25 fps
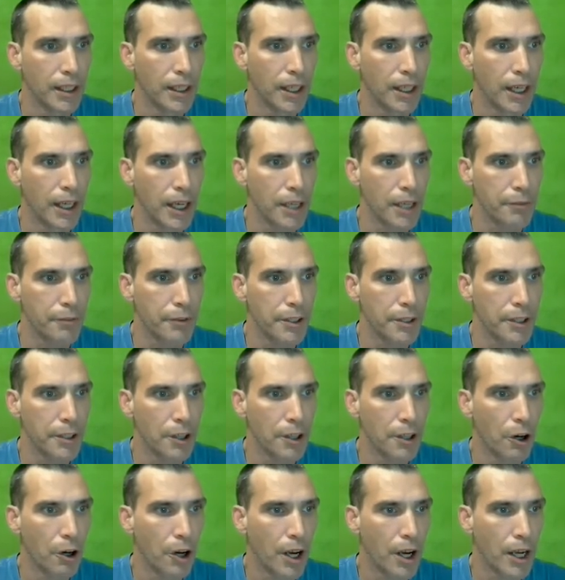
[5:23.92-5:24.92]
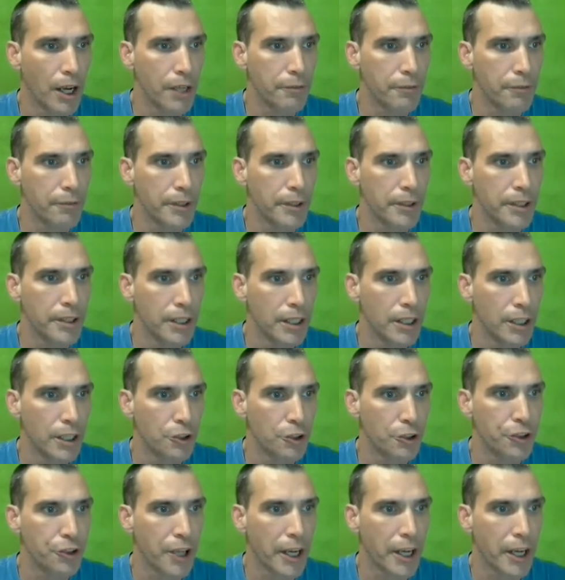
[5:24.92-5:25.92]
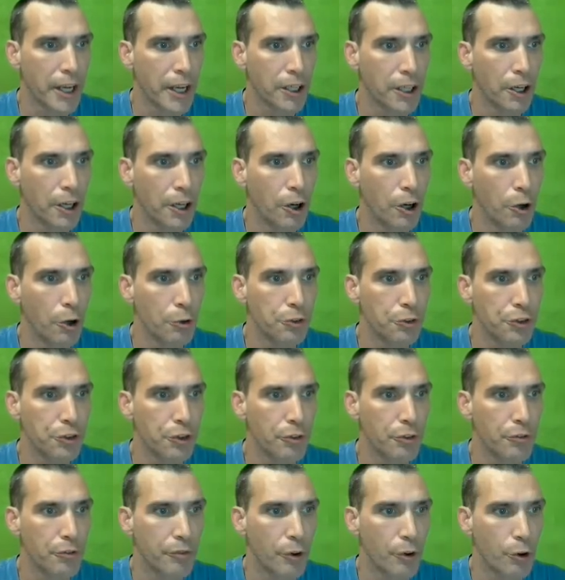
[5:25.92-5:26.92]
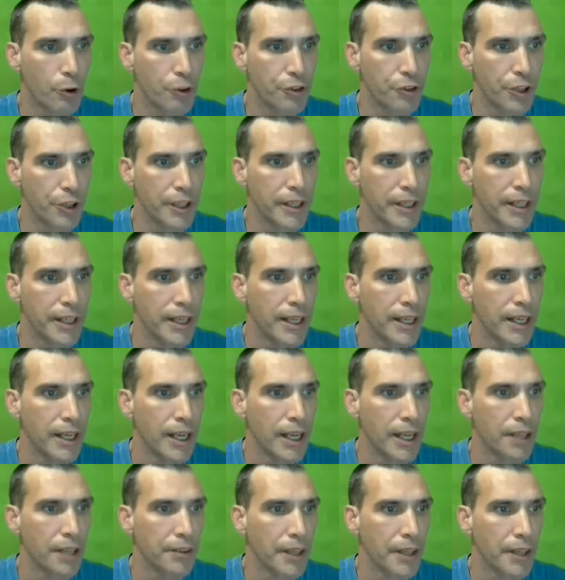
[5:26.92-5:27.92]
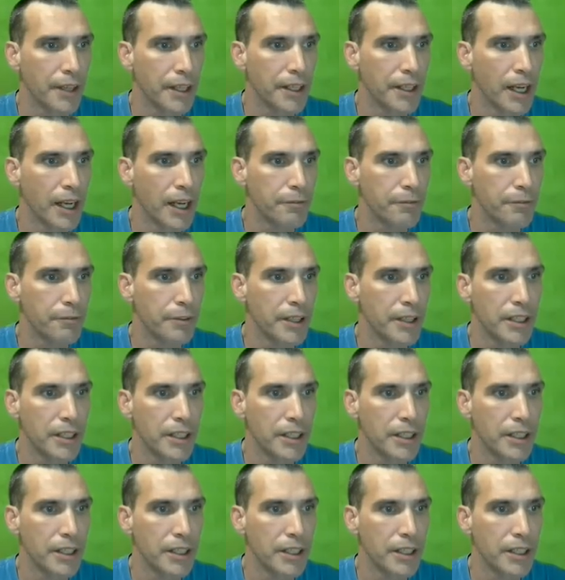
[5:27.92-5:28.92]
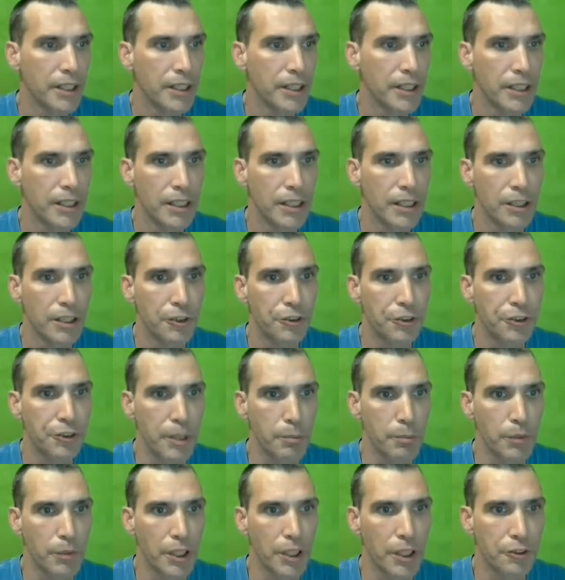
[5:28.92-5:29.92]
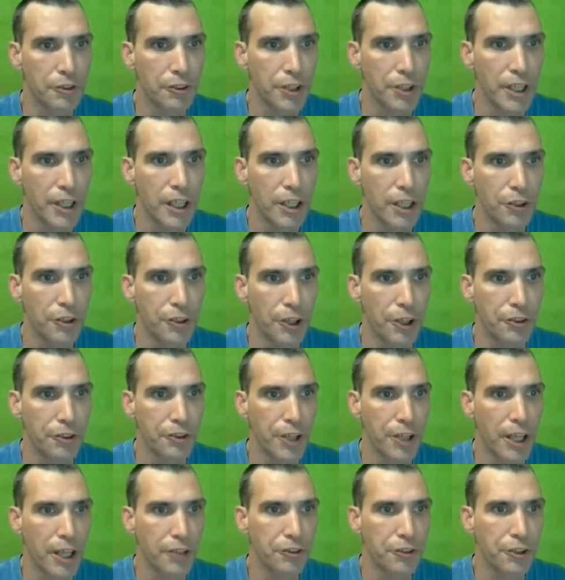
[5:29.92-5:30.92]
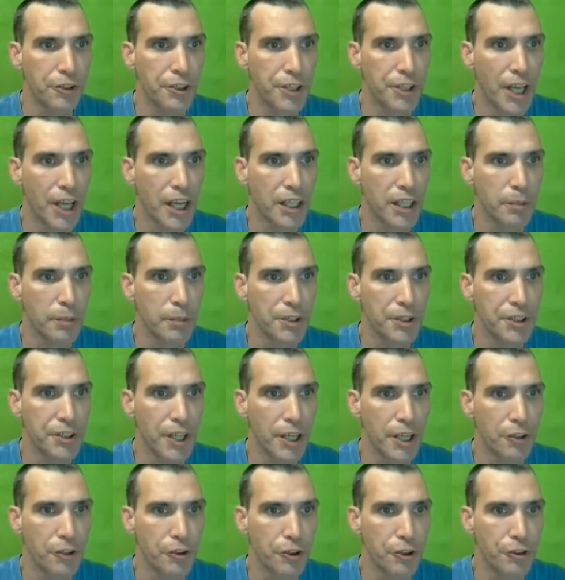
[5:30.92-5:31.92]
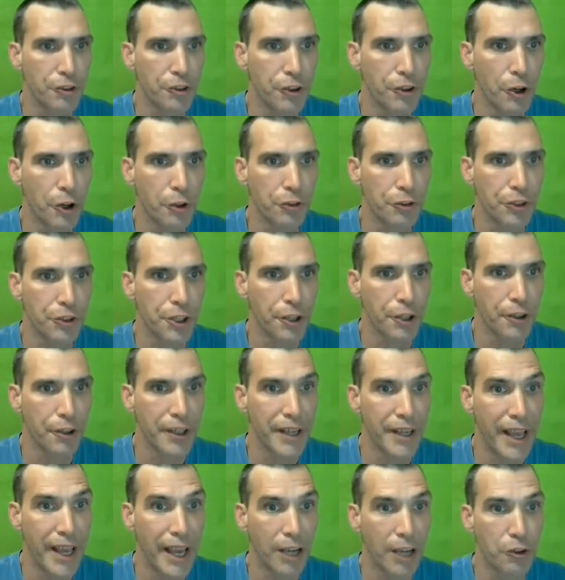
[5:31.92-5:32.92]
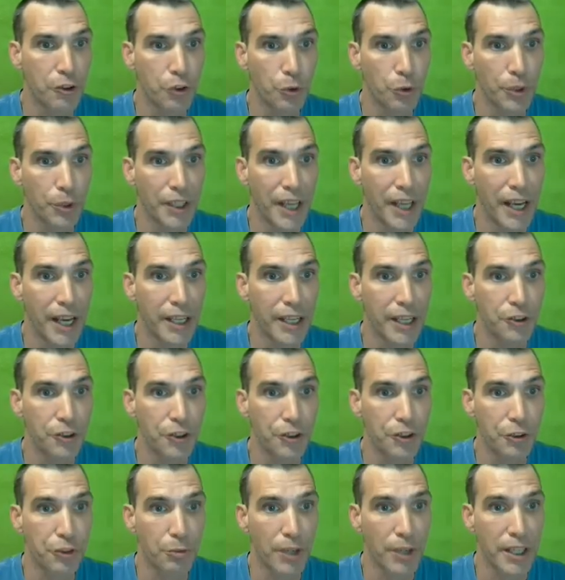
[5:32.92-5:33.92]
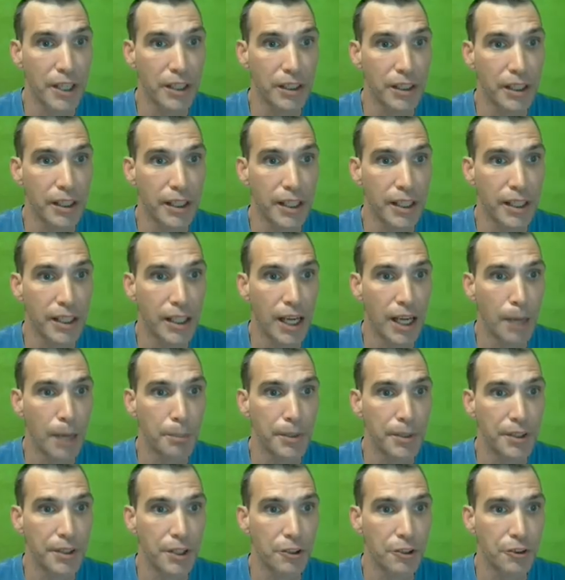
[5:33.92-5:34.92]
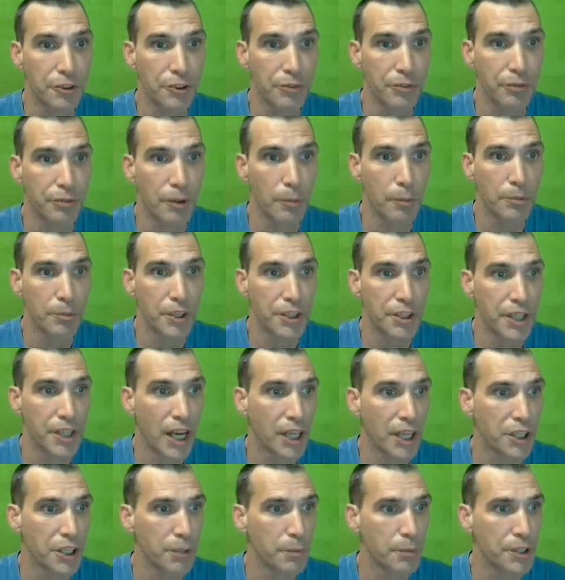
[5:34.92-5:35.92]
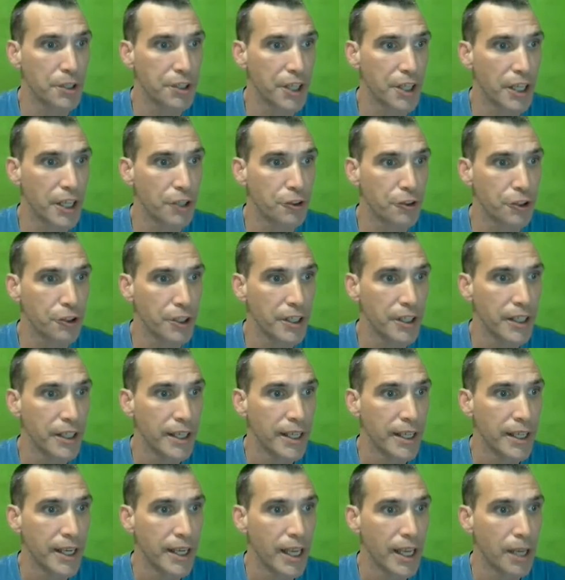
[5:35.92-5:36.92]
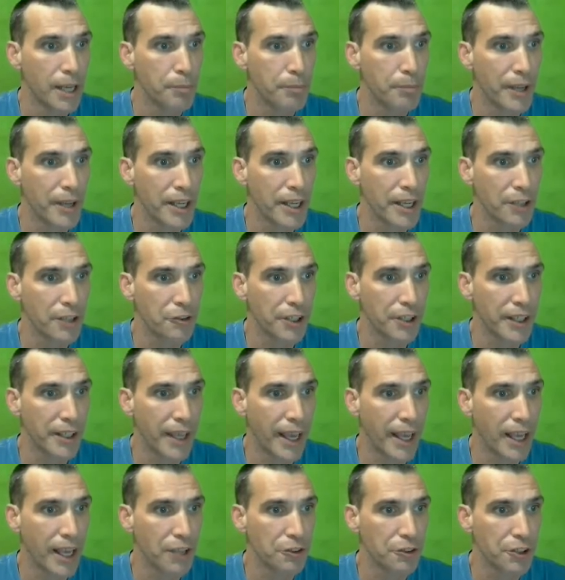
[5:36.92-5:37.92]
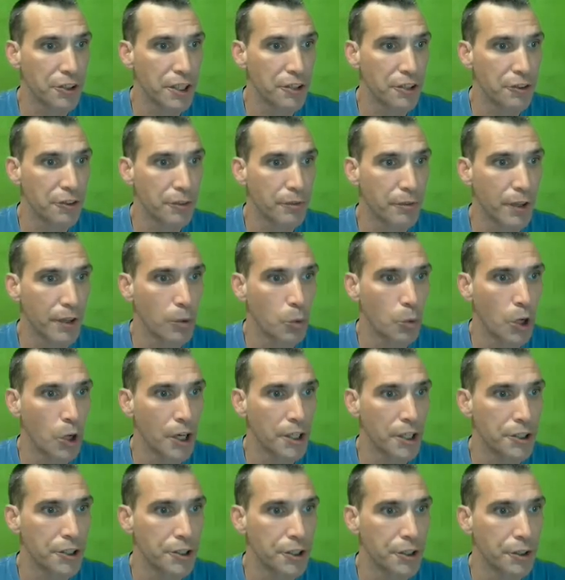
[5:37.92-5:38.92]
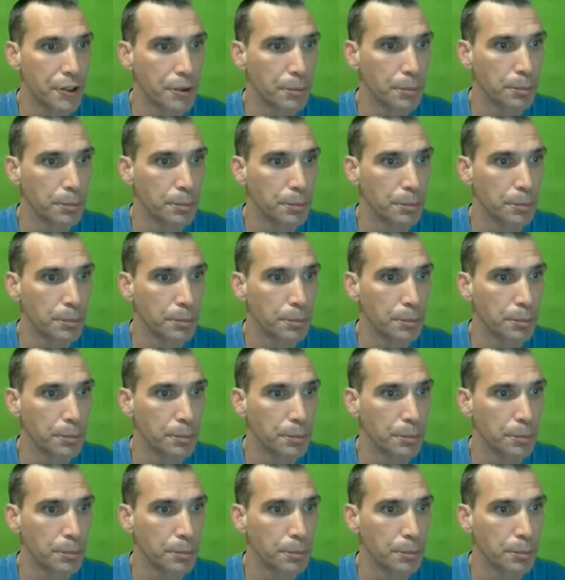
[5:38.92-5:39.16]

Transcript: hyphen hyphen check host version, and then hyphen hyphen seamless, just as the documentation shows here. And actually I could just right click and copy this from the documentation and paste it as is if I wanted to.